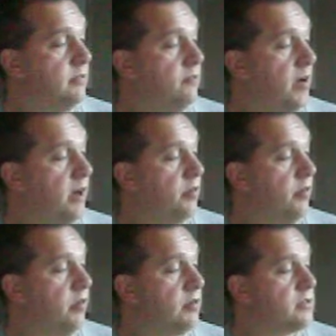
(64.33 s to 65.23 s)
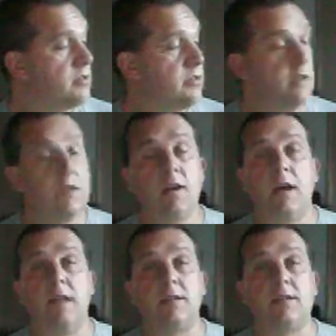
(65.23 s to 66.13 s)
right across
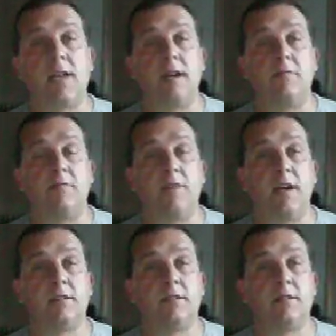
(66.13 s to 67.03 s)
at the 2nd fret,